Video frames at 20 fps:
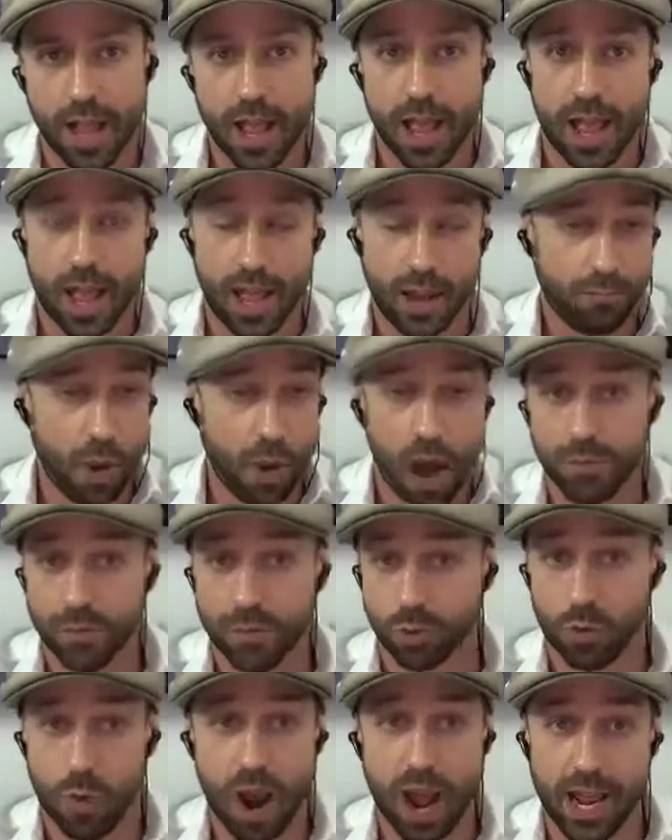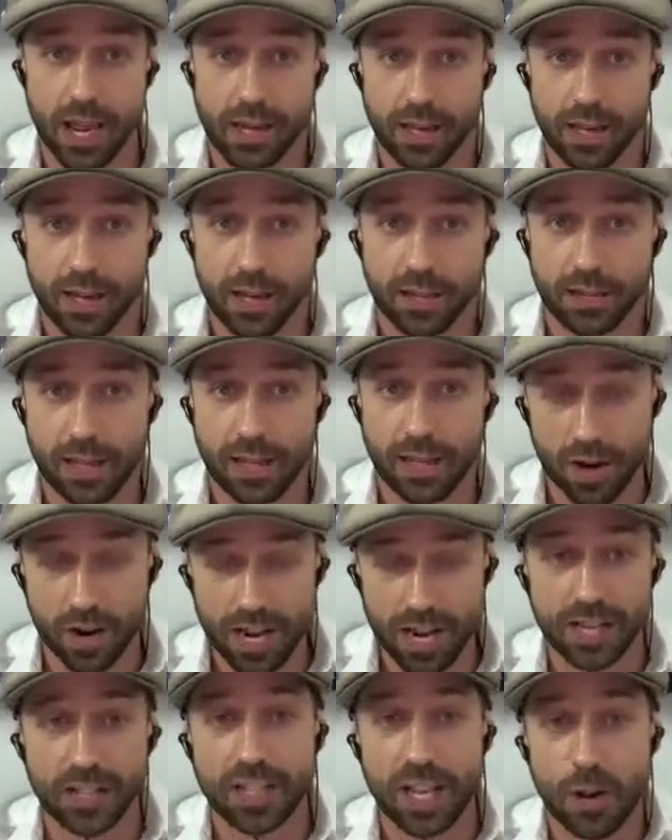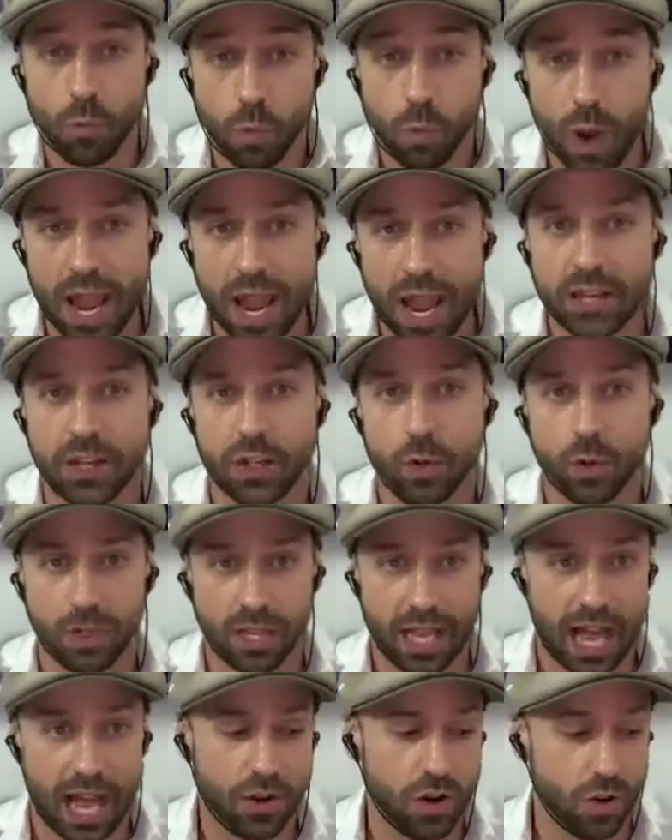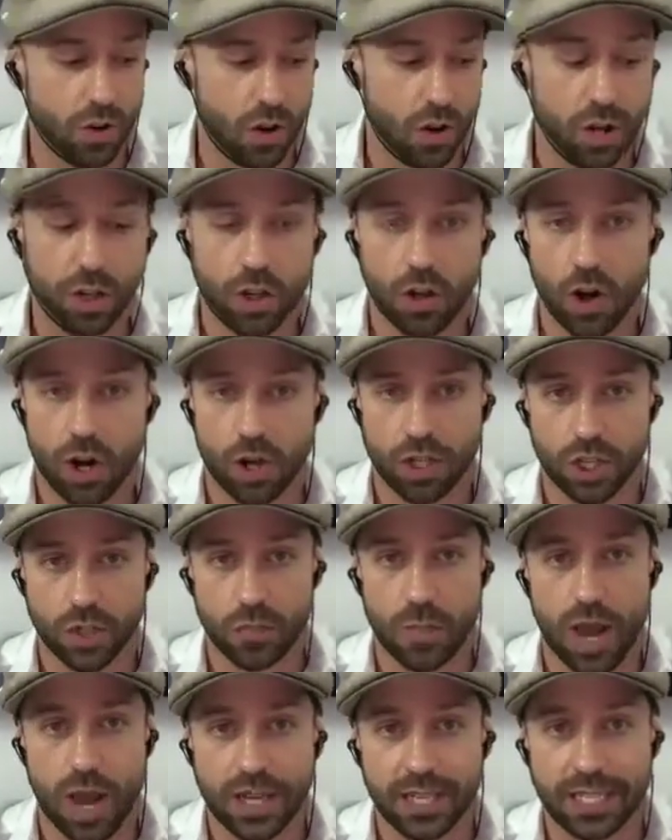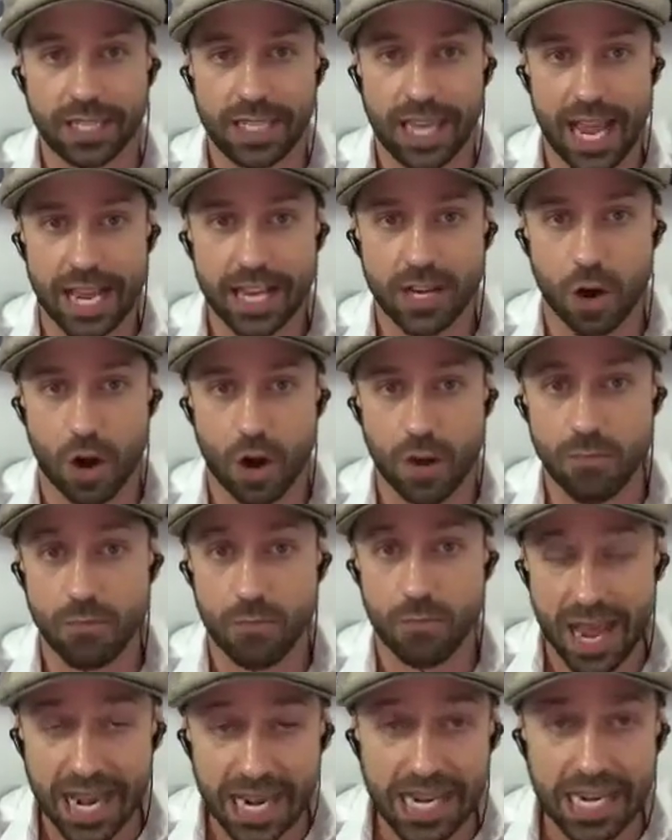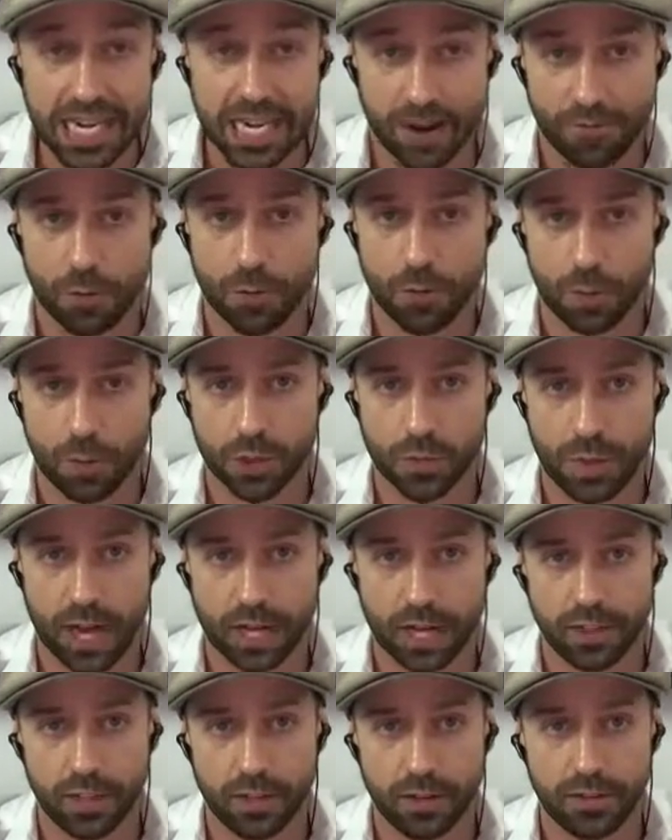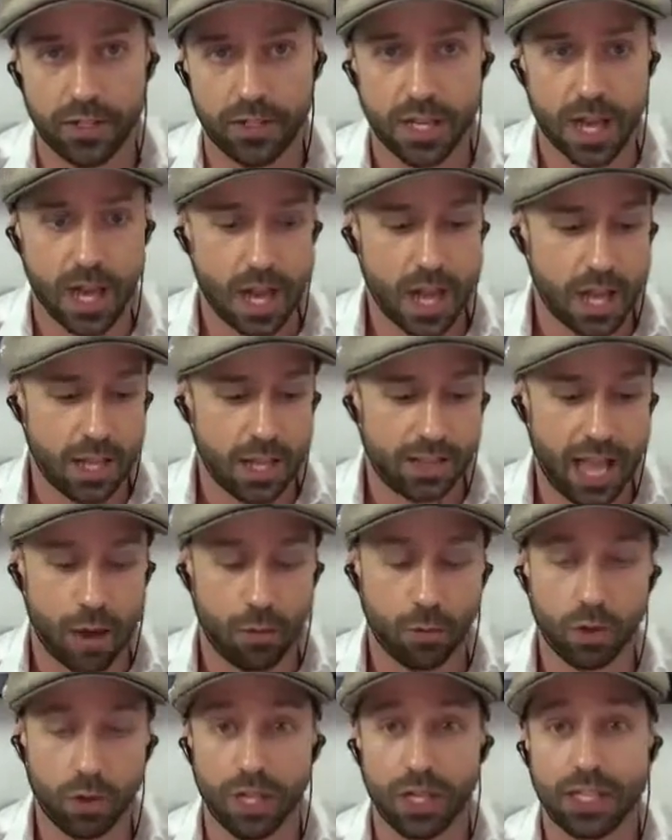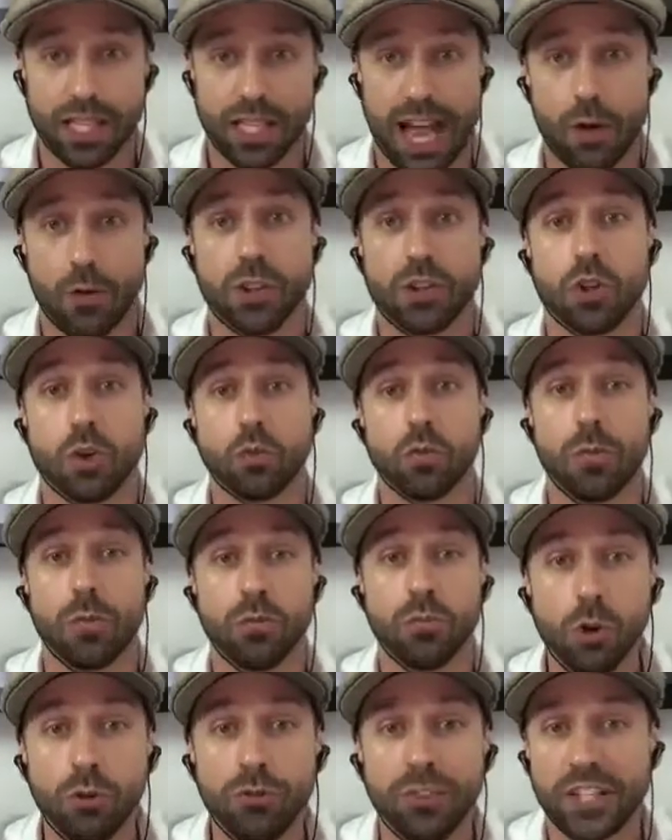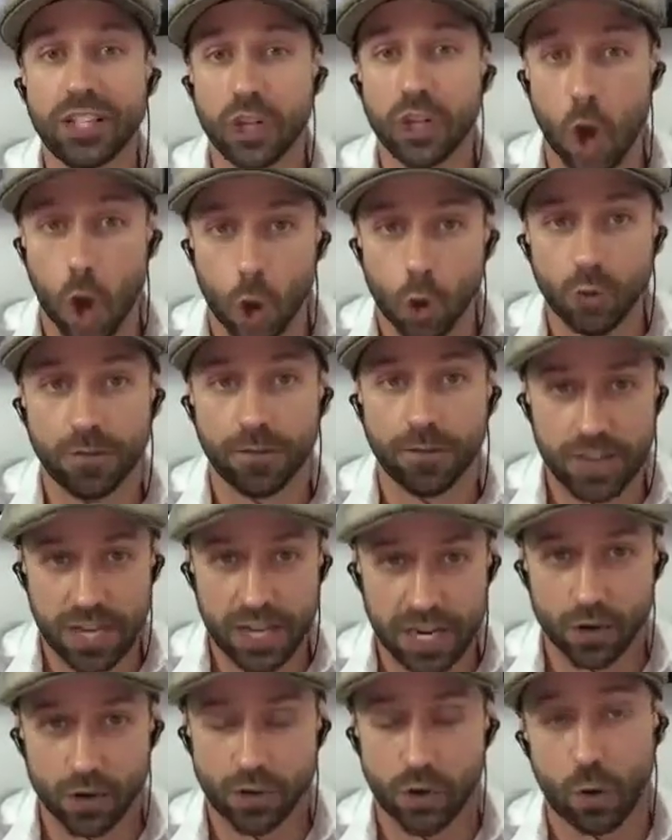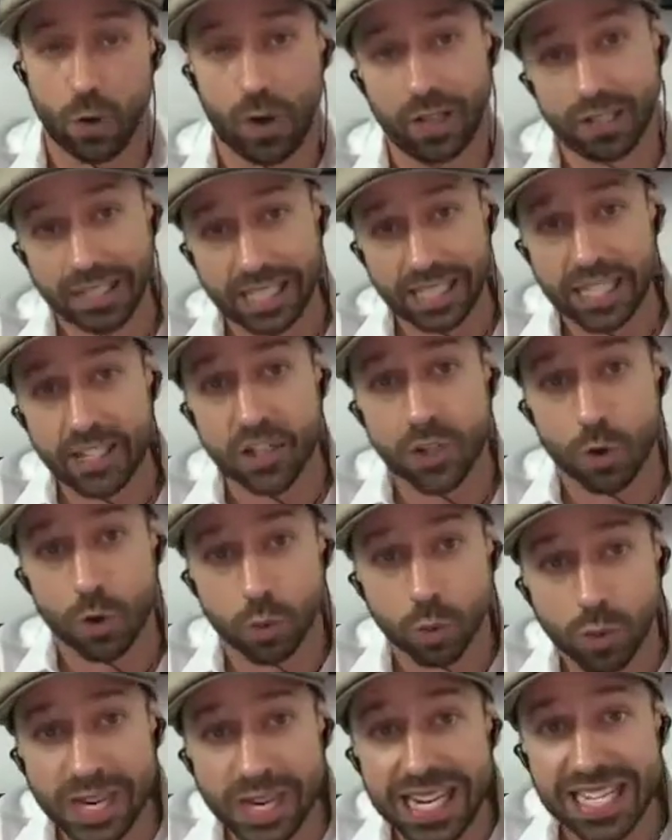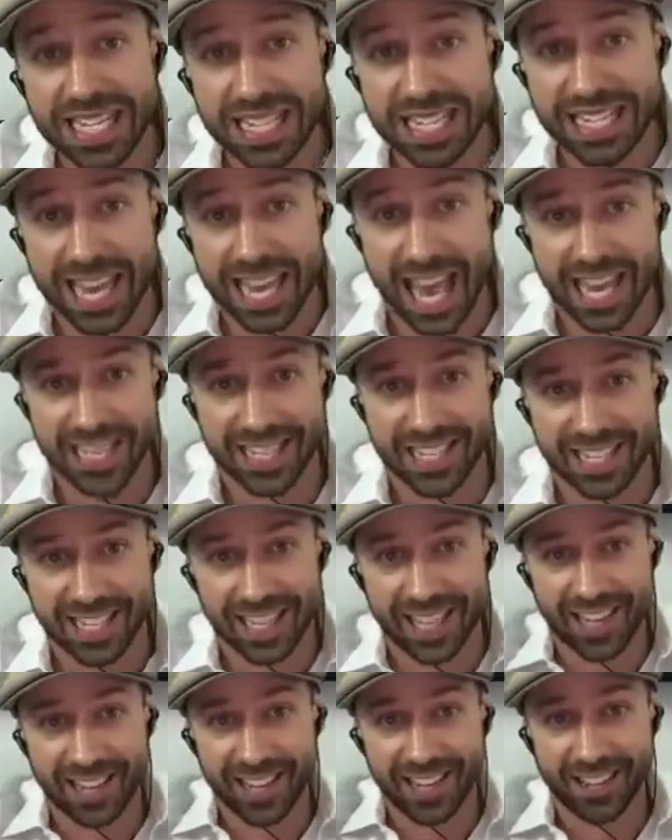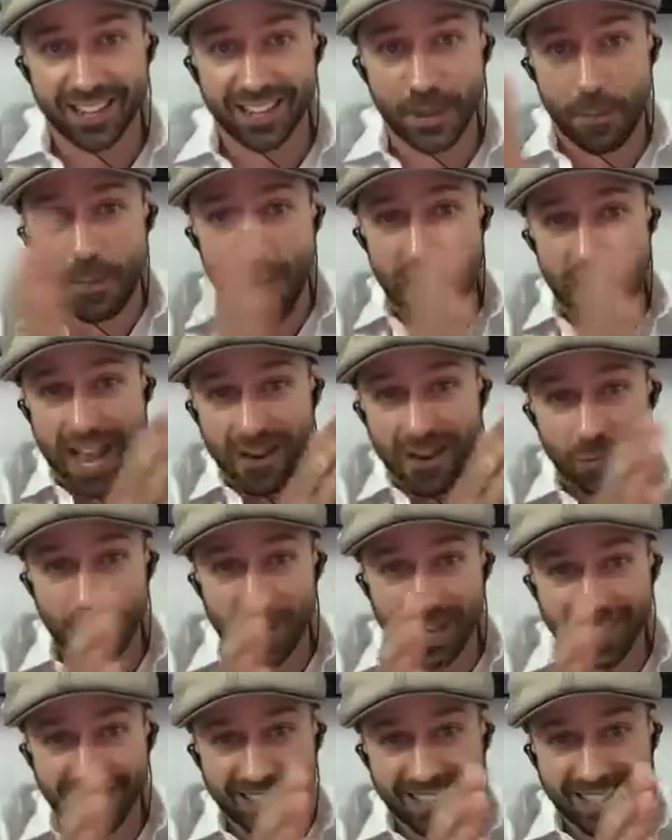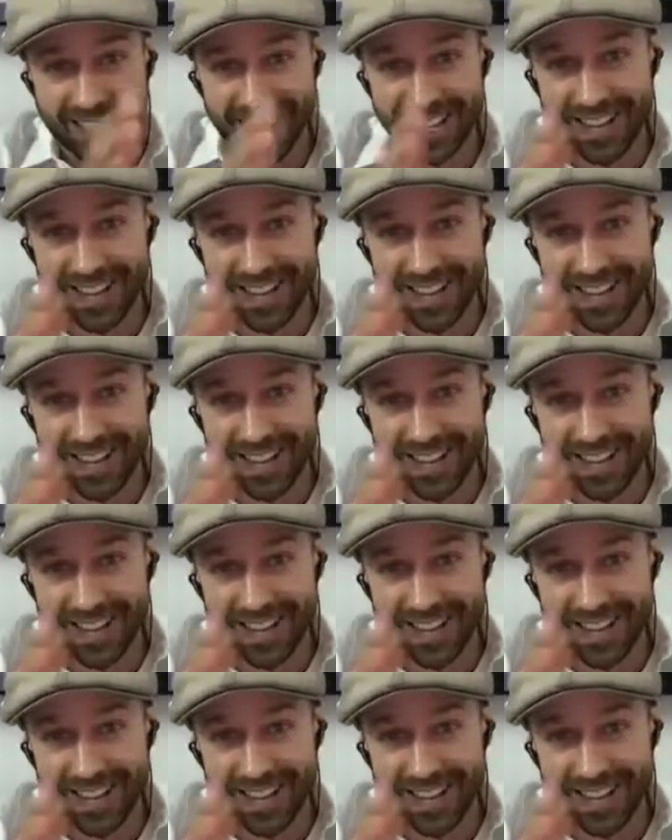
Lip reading: And Bob's right. There is a way to allow your unconscious mind to take on many different perspectives that will allow it to remove its own fears, or at least to reset the bandwidth